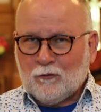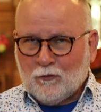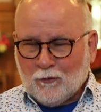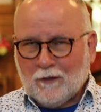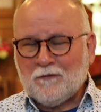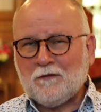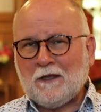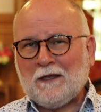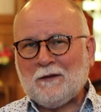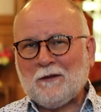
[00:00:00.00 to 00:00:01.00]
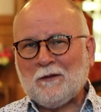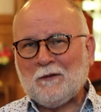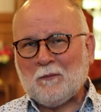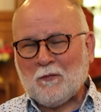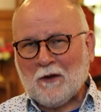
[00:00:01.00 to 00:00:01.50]
Trust in
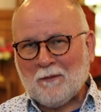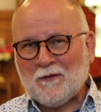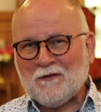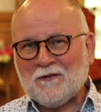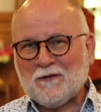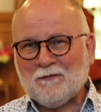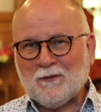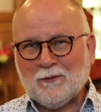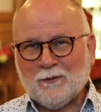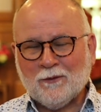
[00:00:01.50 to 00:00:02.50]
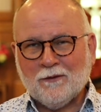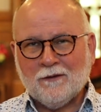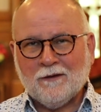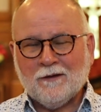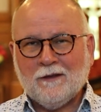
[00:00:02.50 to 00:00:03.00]
the promises of the
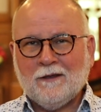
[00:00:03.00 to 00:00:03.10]
Lord.